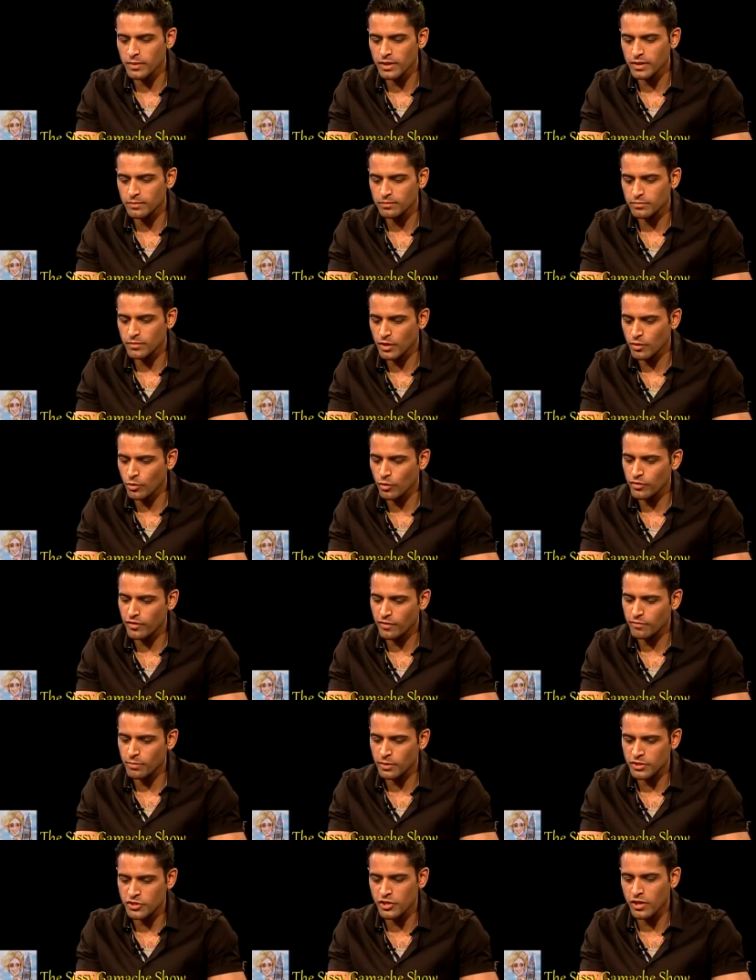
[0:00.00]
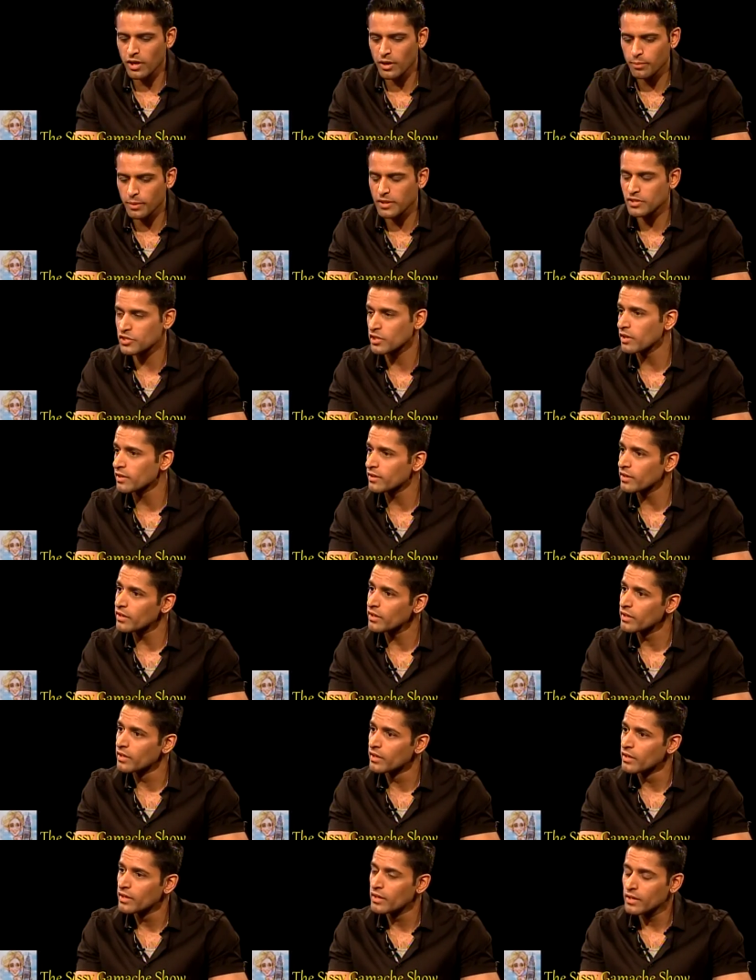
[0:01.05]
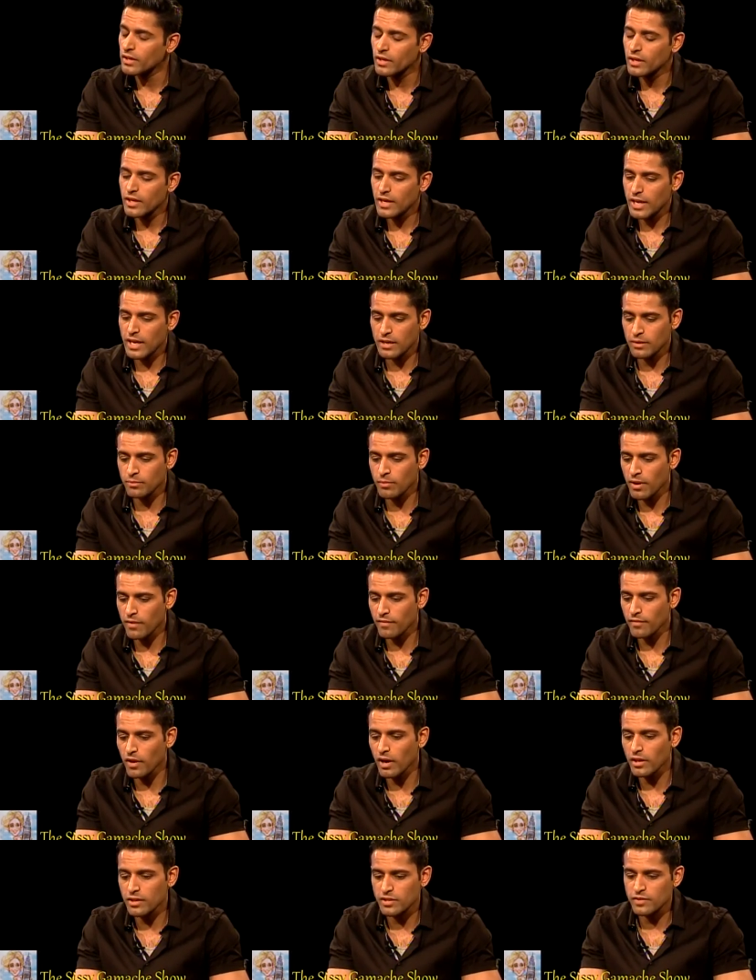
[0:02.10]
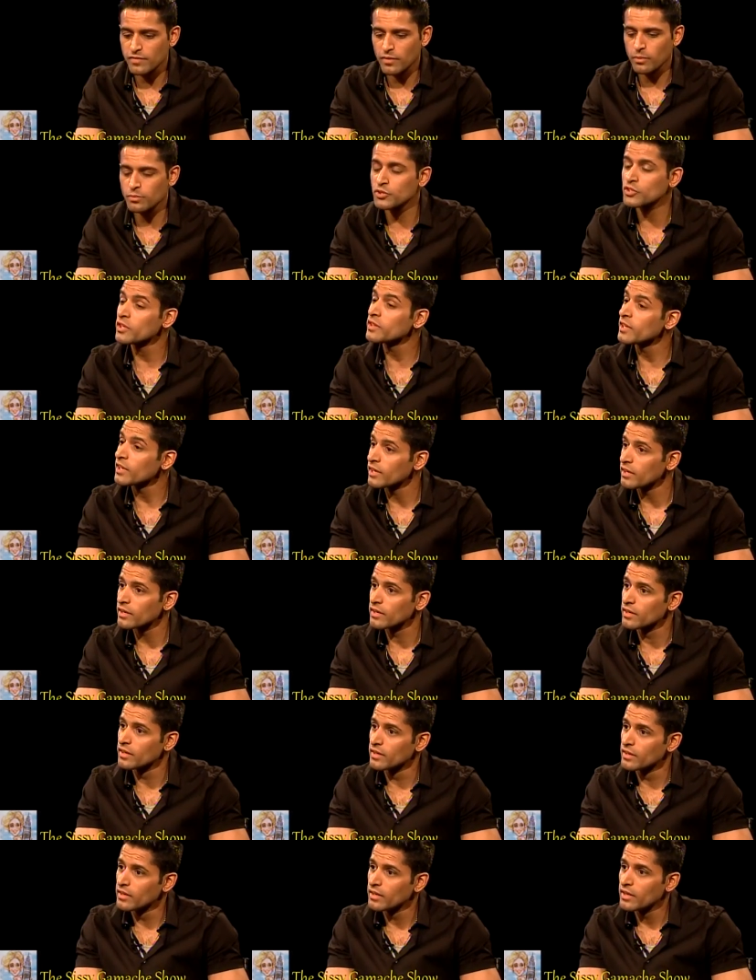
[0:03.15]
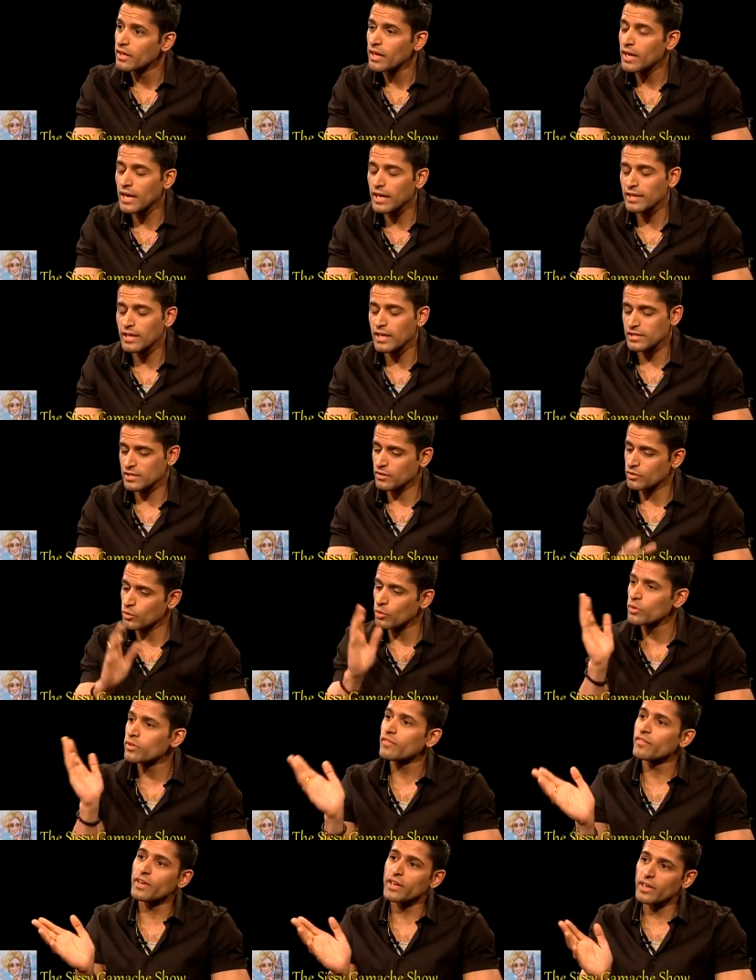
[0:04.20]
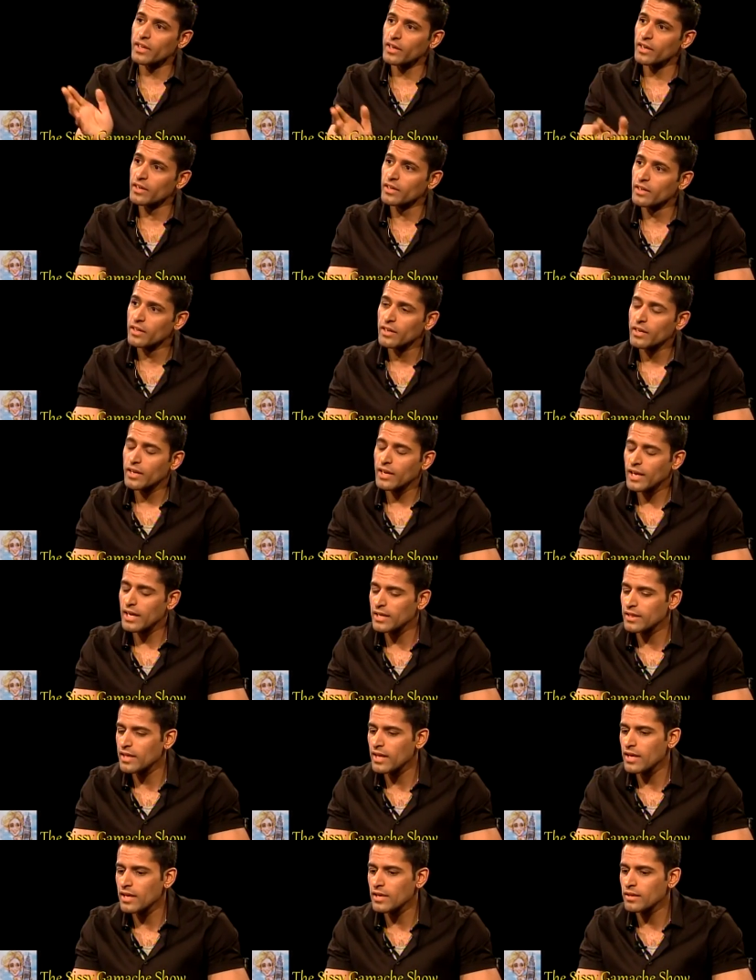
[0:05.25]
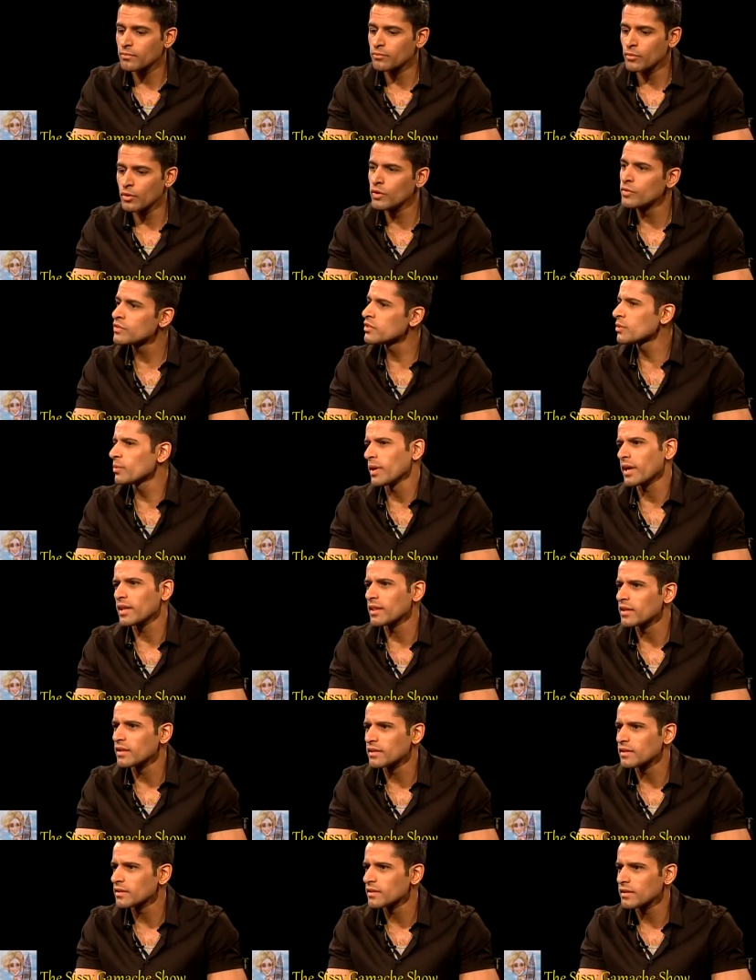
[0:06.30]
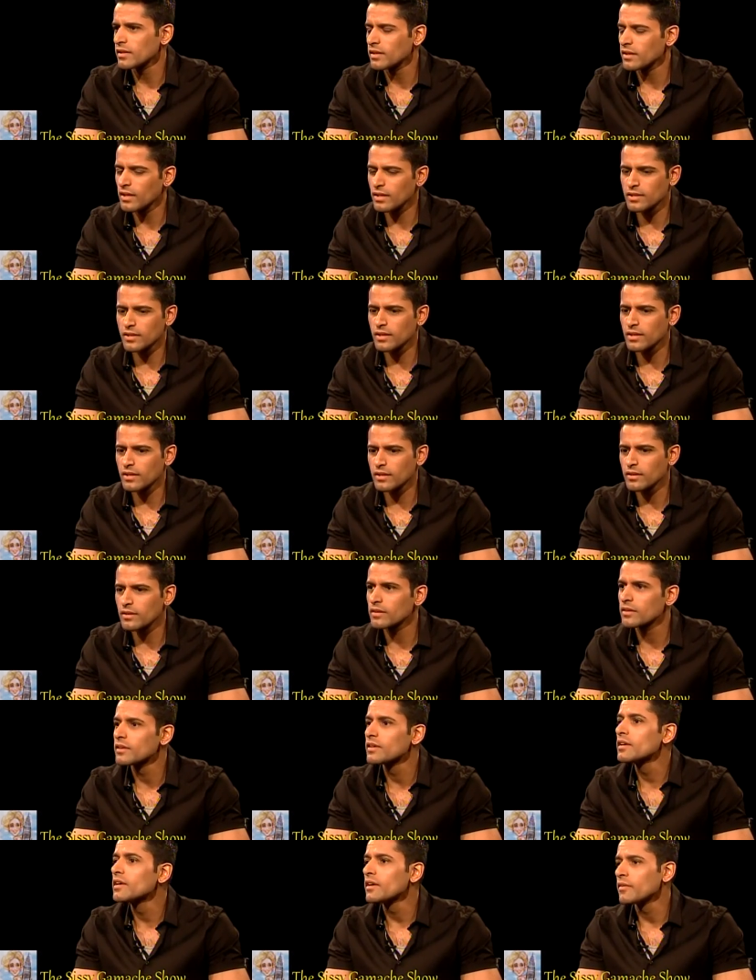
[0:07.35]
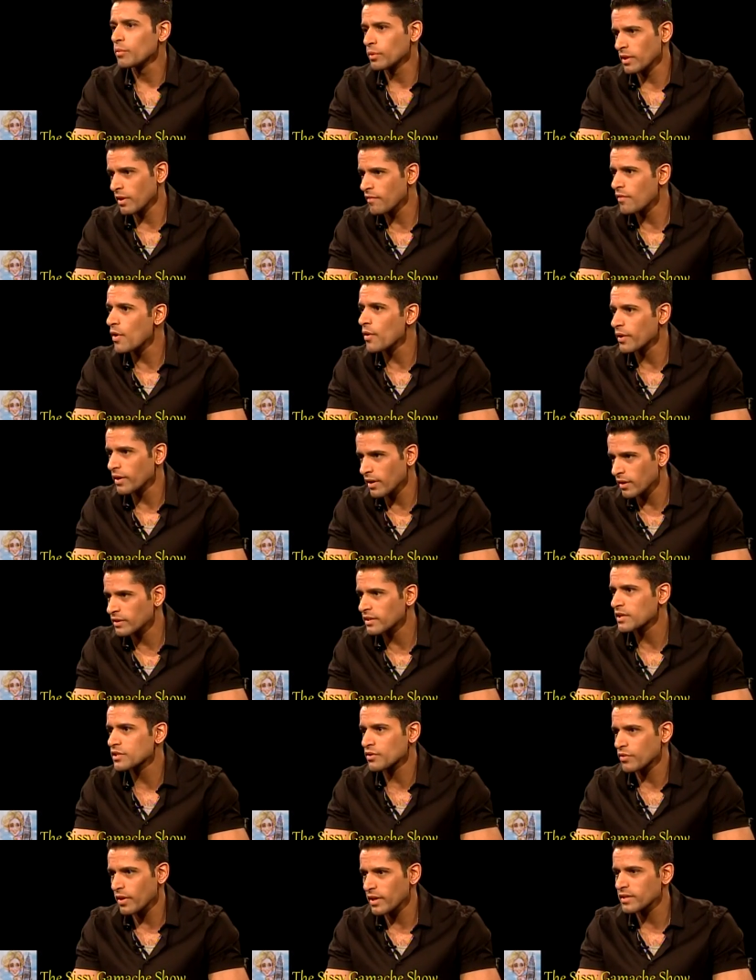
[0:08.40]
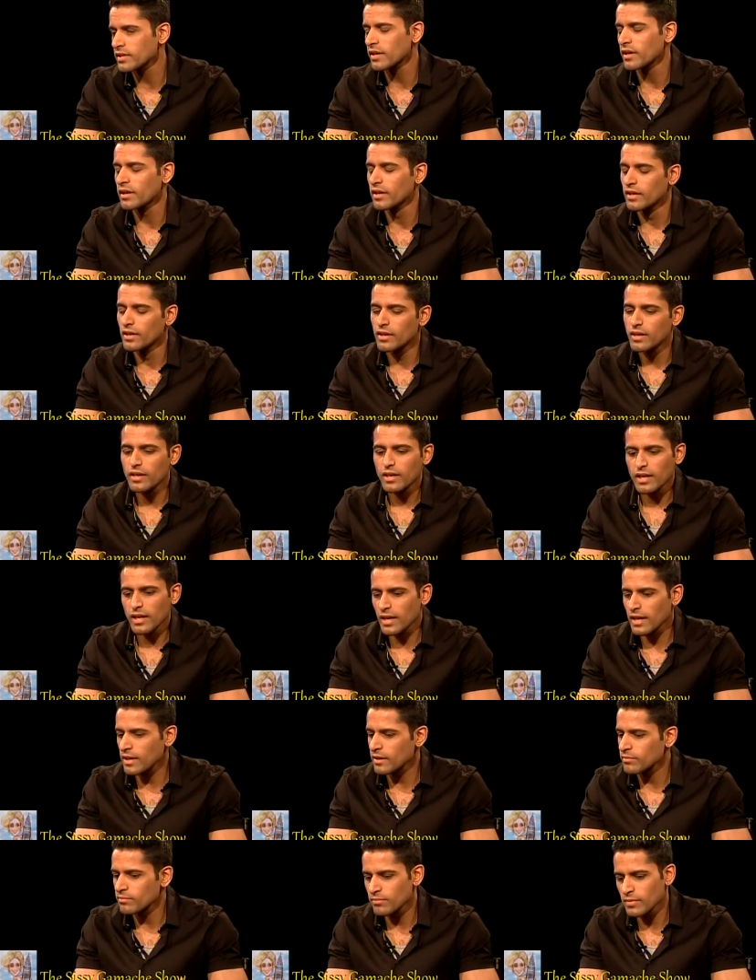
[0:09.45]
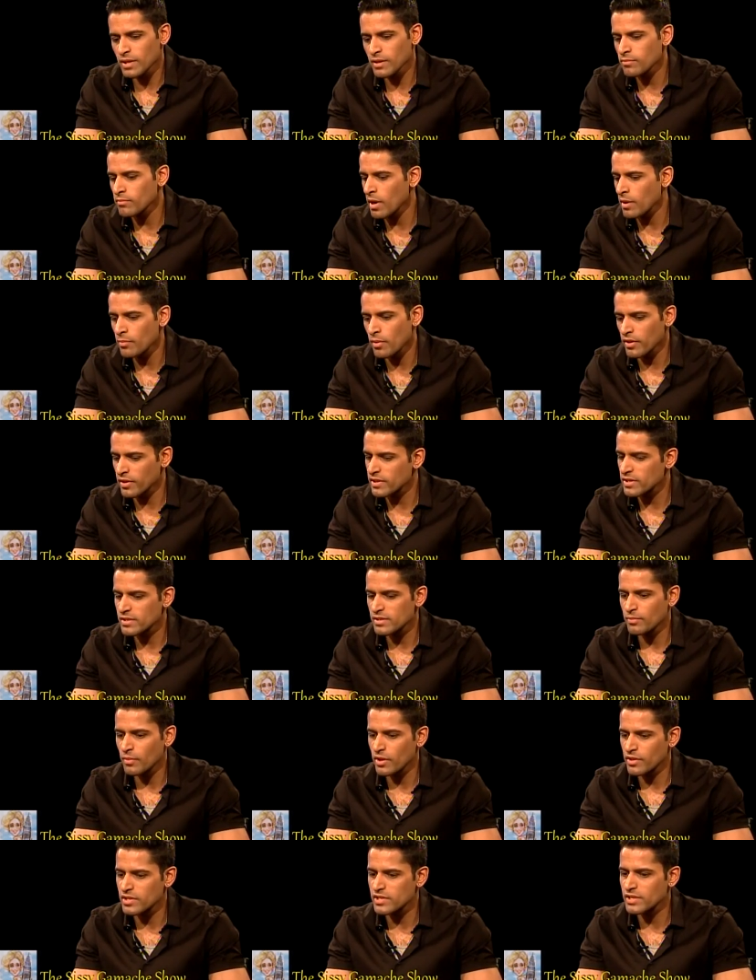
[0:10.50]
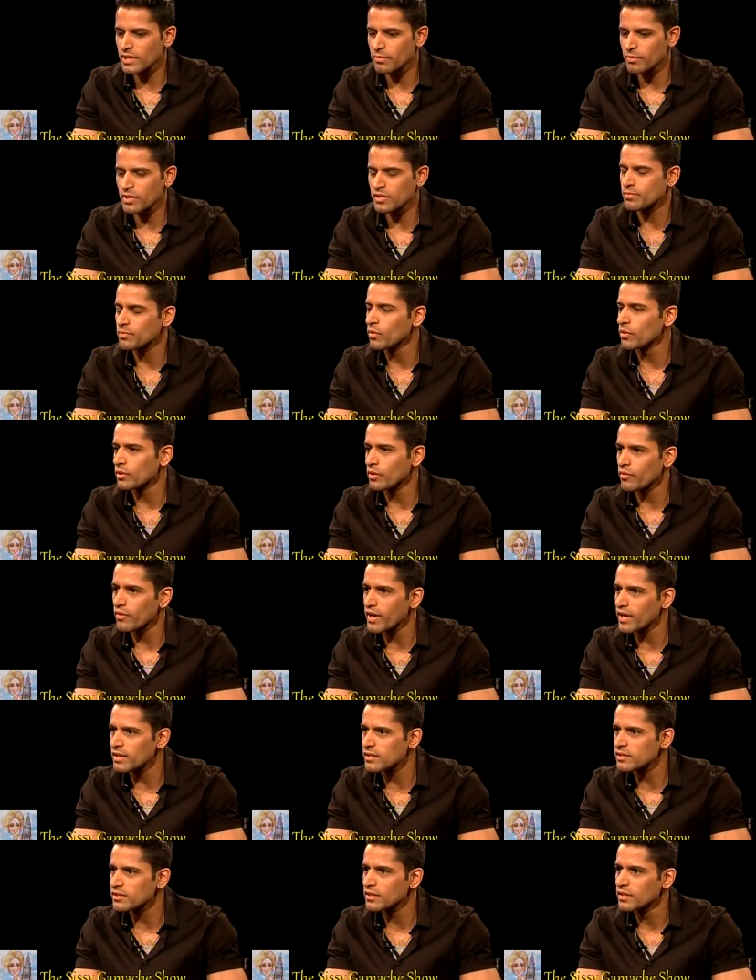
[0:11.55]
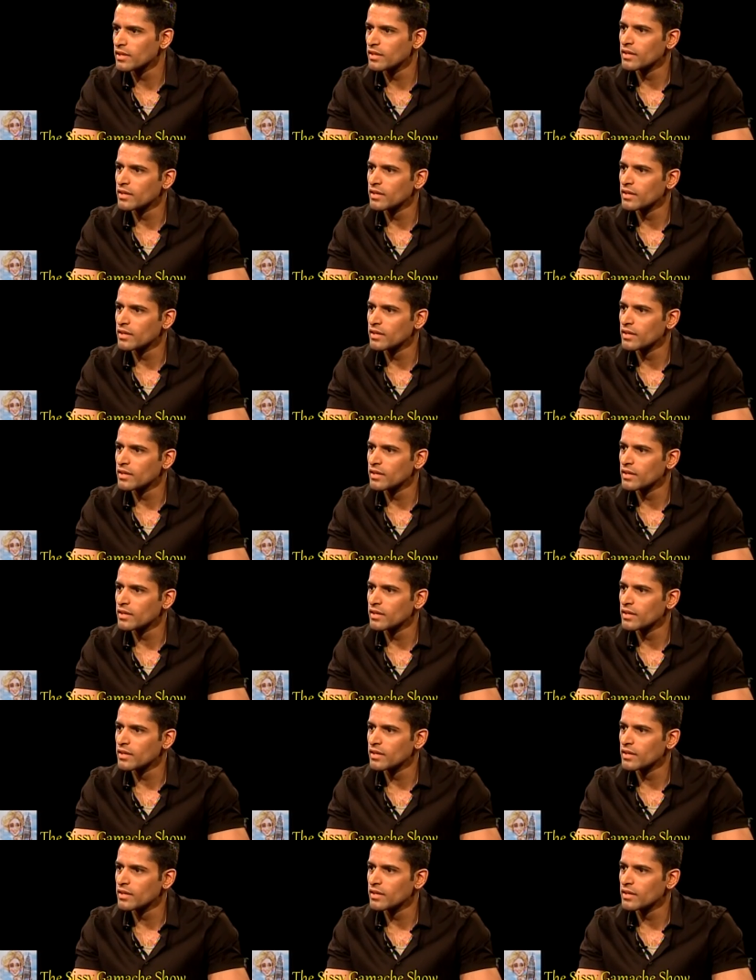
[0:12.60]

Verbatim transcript: uh, the north of Punjab in Jalandhar. Okay. And my father's from Chandigarh, and that's the north of India. And they moved to England. I when think, they were very young, When they were very young, that's correct, yeah. Okay. And me and my brothers, my other siblings, born and raised